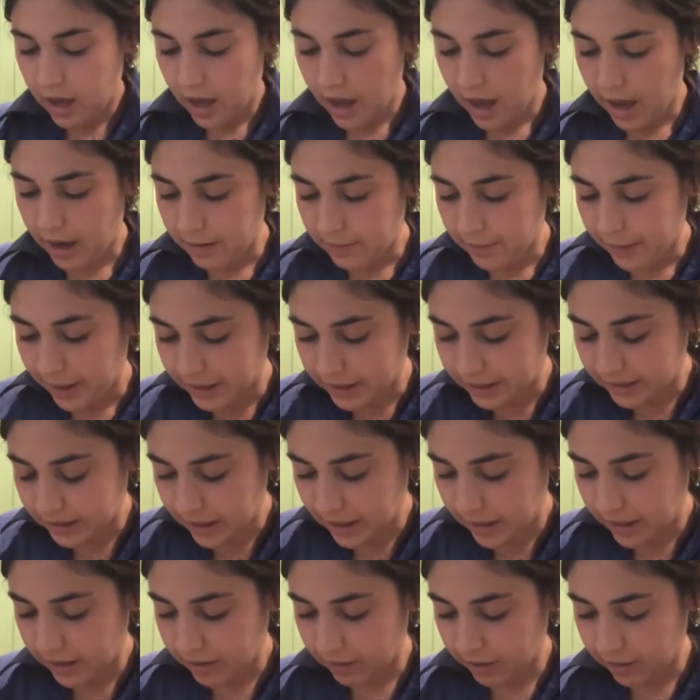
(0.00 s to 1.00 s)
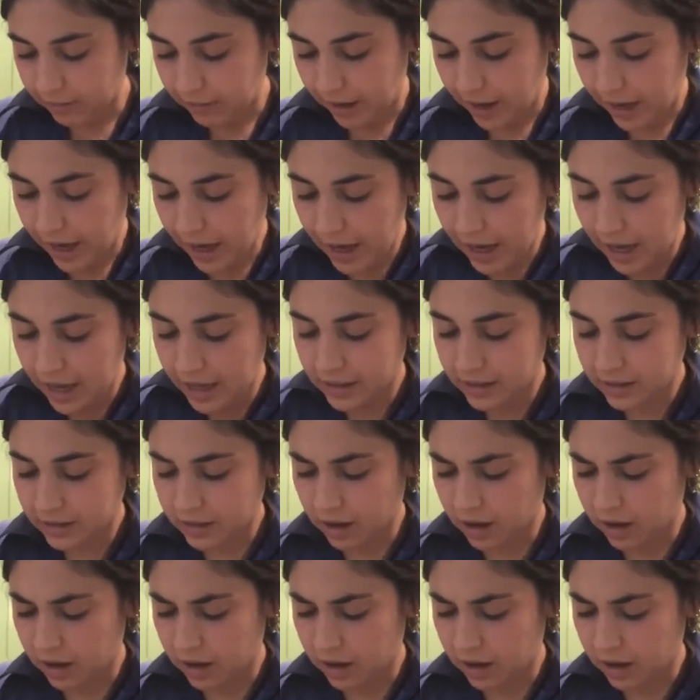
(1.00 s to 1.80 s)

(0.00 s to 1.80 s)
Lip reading: and mix it with my hands.